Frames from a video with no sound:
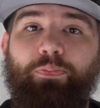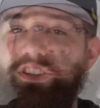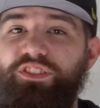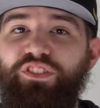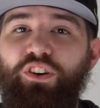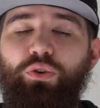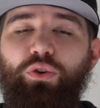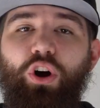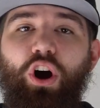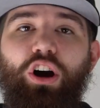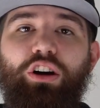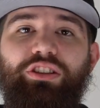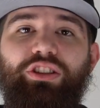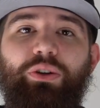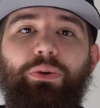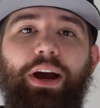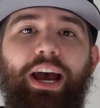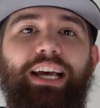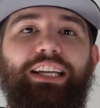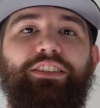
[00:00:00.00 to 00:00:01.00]
This phone
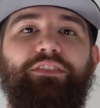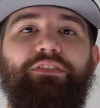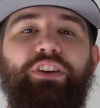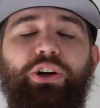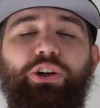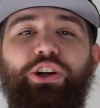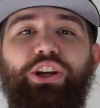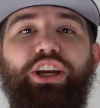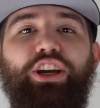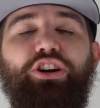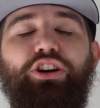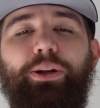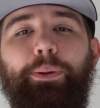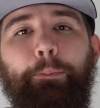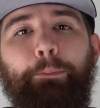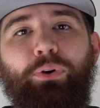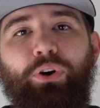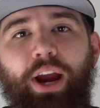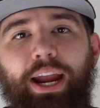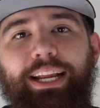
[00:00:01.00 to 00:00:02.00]
also has very
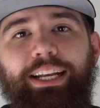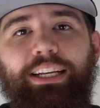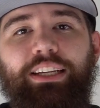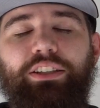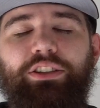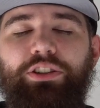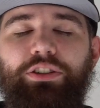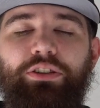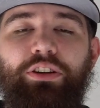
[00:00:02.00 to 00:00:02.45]
good brightness.